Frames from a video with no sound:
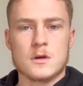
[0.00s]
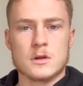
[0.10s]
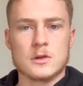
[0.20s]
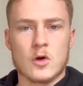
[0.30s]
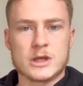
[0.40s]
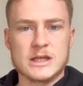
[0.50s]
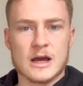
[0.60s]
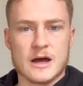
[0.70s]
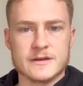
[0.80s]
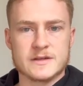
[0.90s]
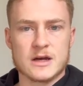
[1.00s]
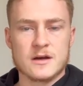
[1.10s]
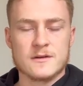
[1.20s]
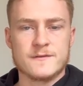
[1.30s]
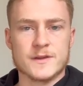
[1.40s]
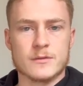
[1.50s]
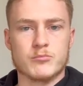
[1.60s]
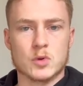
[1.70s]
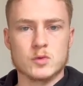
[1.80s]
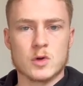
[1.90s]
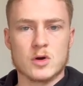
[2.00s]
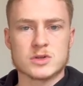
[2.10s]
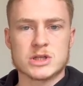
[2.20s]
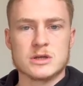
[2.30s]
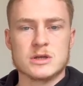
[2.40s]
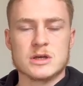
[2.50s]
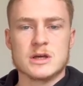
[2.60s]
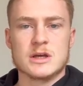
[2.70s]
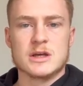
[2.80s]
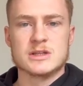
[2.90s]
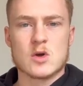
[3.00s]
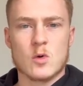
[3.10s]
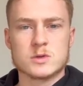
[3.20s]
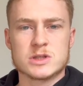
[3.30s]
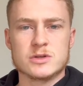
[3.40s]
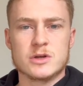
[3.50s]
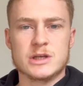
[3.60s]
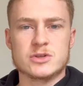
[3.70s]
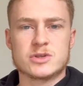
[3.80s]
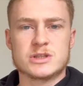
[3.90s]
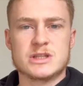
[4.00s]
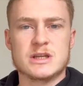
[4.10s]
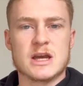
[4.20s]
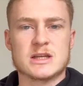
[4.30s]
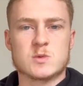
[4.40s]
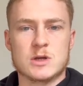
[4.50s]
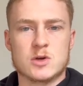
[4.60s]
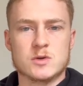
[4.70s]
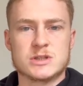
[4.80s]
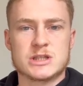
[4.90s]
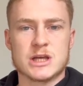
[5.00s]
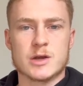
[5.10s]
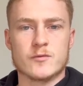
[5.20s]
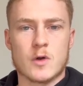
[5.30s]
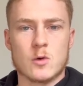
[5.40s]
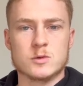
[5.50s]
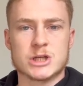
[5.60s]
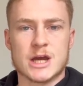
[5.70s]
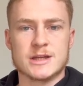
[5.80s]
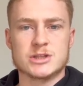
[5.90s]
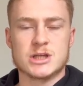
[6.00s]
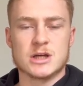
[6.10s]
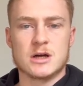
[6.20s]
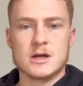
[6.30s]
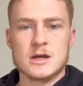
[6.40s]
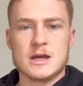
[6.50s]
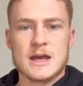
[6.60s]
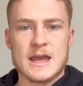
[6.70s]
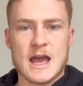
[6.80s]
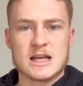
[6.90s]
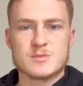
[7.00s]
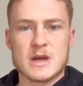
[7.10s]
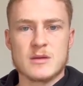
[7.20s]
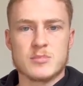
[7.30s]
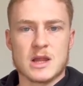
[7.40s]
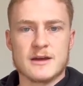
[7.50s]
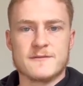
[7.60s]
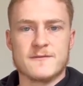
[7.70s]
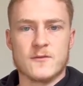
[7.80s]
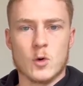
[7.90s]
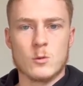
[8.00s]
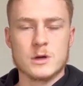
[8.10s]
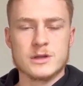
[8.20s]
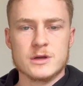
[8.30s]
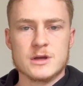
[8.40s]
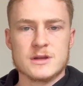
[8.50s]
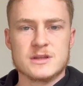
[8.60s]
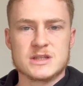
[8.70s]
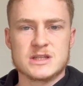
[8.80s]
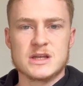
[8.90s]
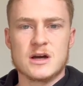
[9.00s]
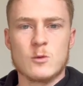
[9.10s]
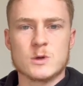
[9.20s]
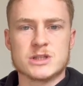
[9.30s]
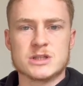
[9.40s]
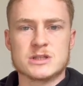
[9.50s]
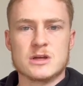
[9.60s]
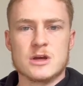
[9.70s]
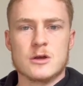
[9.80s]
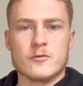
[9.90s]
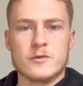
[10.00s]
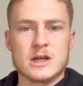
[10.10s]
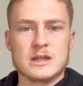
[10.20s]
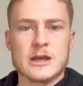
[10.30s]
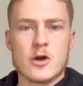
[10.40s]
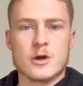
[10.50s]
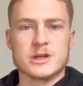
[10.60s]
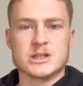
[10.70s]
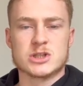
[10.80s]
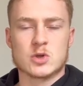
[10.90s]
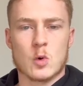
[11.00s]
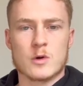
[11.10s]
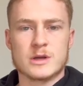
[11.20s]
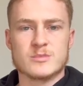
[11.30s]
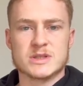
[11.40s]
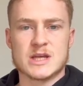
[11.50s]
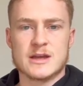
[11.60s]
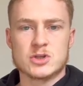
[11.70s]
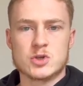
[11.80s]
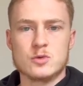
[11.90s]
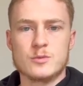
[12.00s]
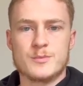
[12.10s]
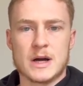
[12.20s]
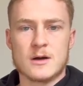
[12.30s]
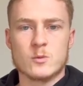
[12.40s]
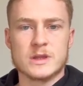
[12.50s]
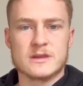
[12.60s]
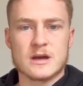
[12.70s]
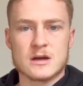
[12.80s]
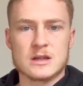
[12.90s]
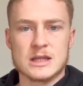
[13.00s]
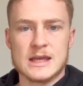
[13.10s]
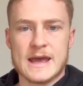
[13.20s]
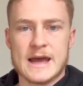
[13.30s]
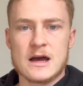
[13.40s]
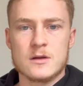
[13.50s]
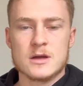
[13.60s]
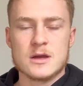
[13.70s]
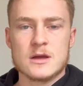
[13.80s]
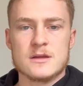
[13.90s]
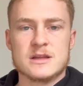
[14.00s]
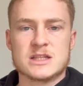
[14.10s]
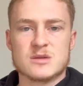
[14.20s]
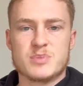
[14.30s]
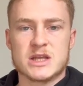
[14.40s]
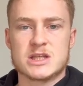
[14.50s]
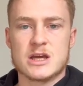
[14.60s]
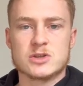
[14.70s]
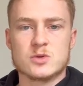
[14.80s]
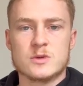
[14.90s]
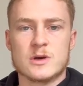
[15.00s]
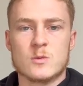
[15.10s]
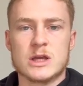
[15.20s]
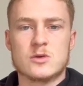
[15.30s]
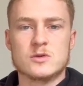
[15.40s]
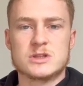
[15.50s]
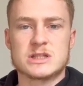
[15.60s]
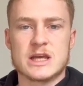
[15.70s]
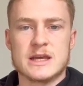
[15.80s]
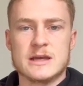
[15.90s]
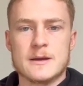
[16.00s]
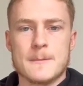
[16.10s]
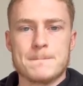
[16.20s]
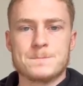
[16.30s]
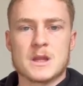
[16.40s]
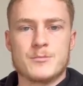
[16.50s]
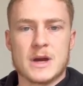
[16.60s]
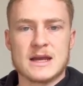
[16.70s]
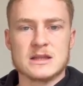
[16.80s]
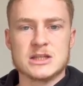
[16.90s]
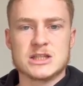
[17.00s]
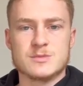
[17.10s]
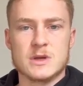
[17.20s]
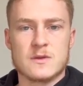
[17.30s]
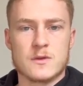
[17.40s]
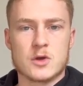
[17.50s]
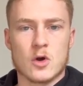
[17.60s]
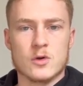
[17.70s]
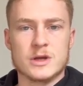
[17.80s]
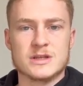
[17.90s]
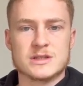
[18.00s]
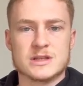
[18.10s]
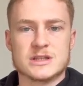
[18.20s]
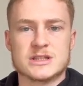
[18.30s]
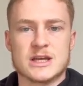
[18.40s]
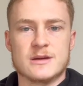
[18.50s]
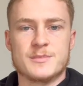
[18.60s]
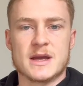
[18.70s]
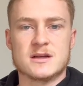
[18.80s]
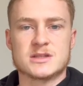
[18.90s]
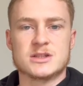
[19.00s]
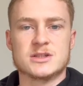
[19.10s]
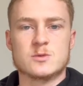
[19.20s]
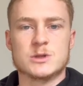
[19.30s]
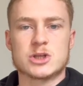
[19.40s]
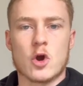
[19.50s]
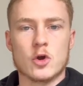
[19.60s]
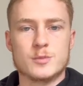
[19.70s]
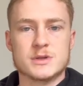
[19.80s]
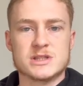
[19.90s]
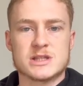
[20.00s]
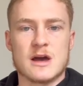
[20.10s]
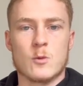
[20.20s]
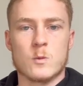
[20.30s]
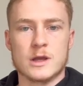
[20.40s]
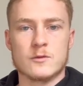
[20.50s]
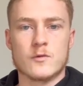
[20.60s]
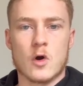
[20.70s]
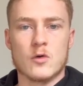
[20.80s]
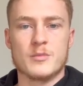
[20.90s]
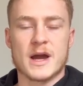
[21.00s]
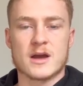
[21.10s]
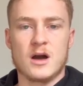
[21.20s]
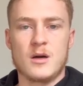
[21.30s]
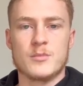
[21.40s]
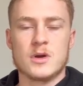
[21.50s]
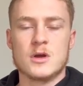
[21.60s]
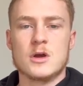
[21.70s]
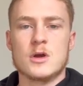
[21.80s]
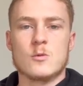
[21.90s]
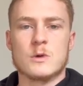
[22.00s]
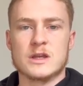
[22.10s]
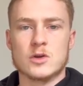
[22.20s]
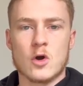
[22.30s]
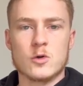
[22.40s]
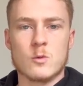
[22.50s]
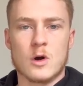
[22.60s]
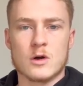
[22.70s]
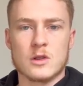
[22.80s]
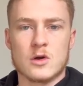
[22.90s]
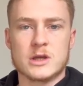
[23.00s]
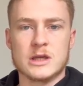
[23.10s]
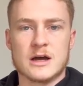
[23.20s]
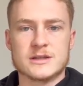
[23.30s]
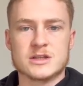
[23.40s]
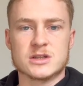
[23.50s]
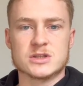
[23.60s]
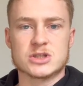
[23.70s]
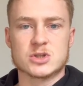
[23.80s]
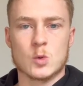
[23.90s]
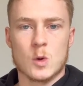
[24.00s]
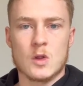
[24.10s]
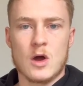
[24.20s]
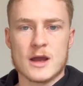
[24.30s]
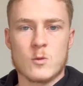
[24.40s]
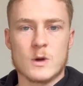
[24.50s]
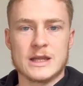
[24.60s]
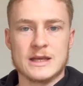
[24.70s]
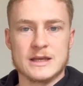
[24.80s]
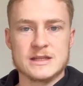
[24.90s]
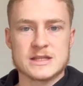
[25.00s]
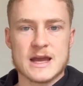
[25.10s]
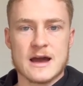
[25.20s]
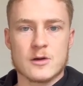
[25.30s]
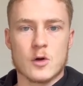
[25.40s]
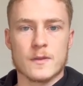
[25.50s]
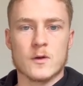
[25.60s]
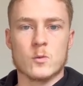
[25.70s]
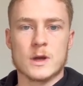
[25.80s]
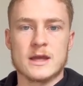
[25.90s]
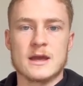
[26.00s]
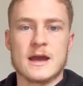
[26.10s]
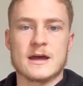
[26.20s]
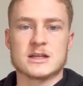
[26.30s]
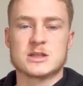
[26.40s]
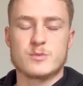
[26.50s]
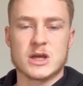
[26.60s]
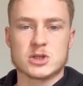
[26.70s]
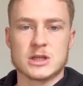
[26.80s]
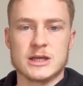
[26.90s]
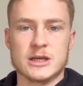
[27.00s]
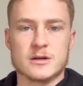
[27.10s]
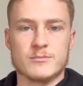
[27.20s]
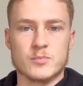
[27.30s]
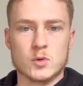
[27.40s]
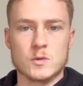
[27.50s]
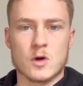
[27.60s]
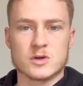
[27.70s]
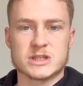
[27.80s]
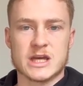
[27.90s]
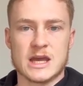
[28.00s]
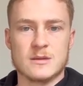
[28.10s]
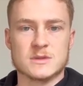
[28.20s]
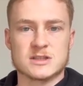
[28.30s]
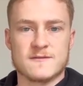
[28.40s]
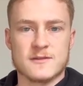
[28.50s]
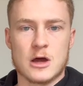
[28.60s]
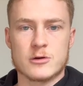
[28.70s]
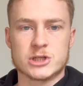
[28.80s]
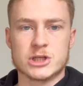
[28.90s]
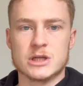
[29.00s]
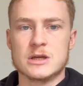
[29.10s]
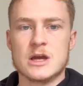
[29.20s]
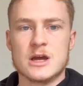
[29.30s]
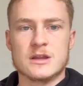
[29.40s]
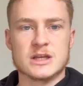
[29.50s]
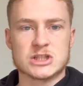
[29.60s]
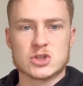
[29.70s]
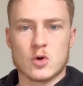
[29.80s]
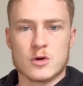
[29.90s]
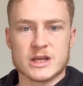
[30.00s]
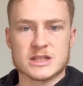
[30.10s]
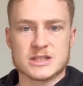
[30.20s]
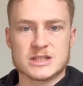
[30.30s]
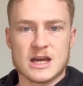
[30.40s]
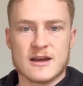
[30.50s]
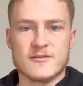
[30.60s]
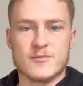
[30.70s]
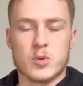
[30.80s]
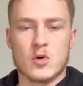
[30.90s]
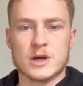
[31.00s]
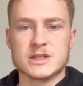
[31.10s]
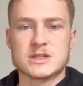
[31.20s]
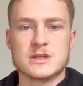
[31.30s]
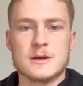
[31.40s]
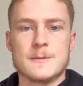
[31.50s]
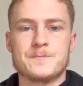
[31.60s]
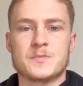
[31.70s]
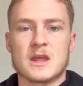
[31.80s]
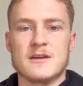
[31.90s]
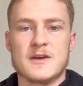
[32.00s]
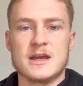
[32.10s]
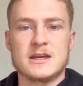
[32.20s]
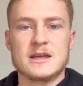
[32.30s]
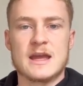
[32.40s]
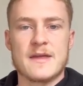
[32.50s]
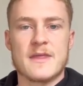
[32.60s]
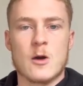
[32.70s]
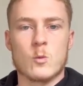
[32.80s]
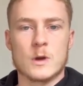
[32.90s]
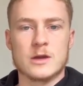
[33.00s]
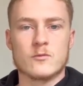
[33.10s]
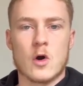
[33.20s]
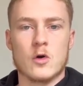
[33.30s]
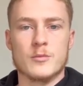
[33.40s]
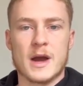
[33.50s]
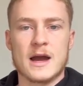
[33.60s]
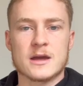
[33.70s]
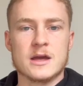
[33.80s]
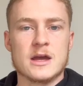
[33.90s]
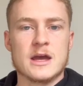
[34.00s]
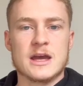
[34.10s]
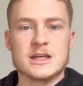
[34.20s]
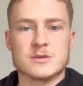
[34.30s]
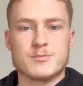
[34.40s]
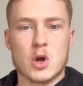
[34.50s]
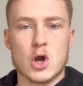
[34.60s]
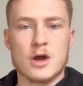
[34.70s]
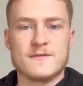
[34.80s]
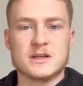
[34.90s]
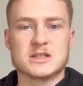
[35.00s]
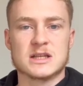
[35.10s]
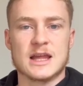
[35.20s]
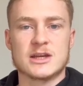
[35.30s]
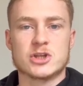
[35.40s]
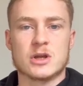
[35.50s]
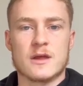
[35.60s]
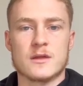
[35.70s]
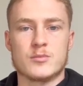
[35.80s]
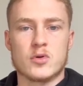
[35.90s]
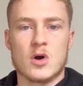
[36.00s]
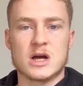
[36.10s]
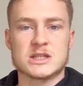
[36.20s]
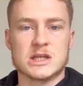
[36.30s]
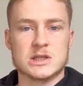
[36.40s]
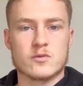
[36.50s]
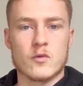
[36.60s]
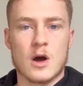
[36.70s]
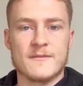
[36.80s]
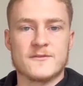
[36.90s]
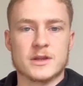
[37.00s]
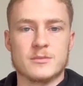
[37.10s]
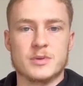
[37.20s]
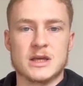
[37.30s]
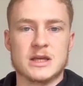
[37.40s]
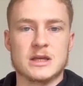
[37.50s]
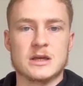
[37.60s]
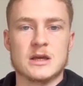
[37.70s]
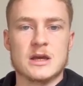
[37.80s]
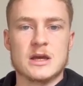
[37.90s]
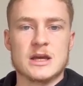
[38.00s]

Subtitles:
Lachie Hunter for the Bulldogs is also interesting, as we could see a role change here. He has been played forward this year, which has really hurt his scoring potential. But with Dunkley out, there's a potential that we could see Bailey Smith go into the centre bounces, which opens that wing role back up. We know what Lachie Hunter can score like when he is out on the wing, and especially in a Bulldogs team that's flourishing, they're scoring a stack of points. If he can get that wing role back, he's a perfect selection at the price. He's right for the picking.